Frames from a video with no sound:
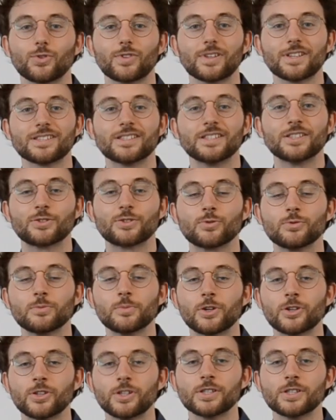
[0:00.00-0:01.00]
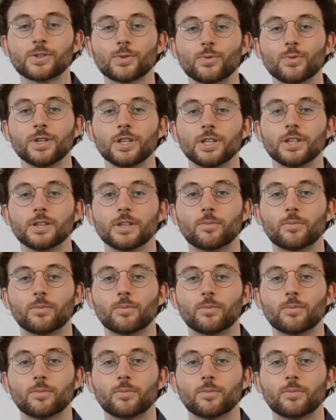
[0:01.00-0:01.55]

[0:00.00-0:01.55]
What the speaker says: test these two models, we